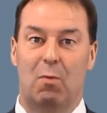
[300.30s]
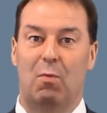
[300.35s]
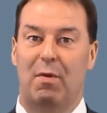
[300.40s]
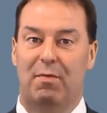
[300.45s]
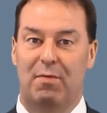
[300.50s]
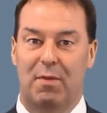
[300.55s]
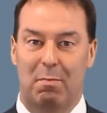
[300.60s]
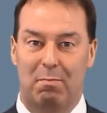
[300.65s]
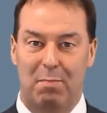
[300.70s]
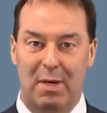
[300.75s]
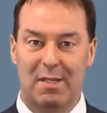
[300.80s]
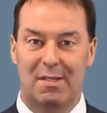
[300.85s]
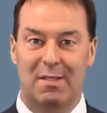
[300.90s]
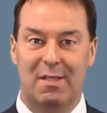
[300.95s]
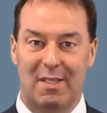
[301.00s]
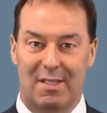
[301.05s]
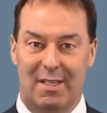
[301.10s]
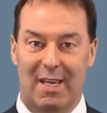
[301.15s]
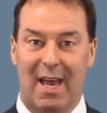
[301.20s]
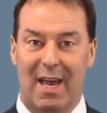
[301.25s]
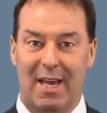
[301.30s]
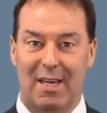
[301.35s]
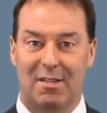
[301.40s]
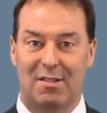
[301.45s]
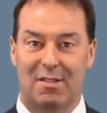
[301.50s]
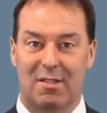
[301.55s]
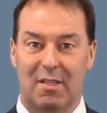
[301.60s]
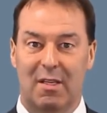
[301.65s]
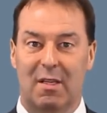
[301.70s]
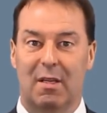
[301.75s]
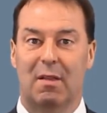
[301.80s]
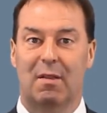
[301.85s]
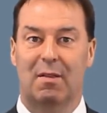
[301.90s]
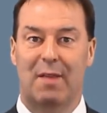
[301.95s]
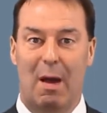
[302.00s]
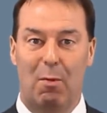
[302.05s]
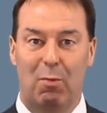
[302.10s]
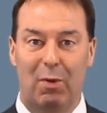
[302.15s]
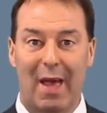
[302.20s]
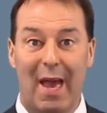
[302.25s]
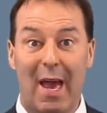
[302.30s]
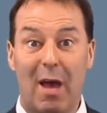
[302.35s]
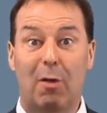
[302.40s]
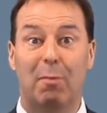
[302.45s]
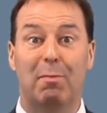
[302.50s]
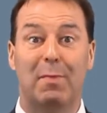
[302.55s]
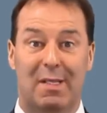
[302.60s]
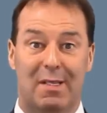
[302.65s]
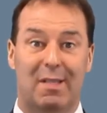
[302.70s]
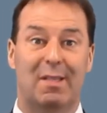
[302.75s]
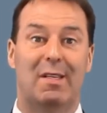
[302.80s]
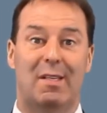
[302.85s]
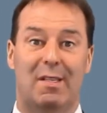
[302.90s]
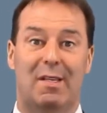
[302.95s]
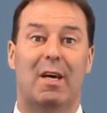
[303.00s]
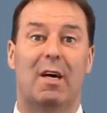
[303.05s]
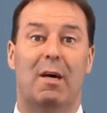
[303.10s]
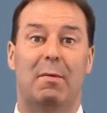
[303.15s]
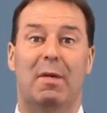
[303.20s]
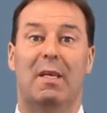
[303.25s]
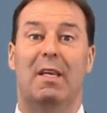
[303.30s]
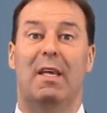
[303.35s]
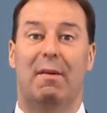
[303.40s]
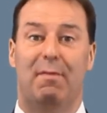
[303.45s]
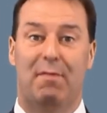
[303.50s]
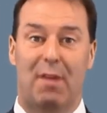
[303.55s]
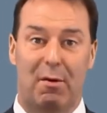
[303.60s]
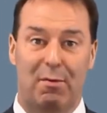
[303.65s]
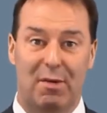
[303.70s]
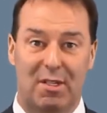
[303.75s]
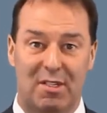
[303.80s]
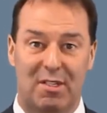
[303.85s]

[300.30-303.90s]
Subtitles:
With the business case, that will help me to determine if there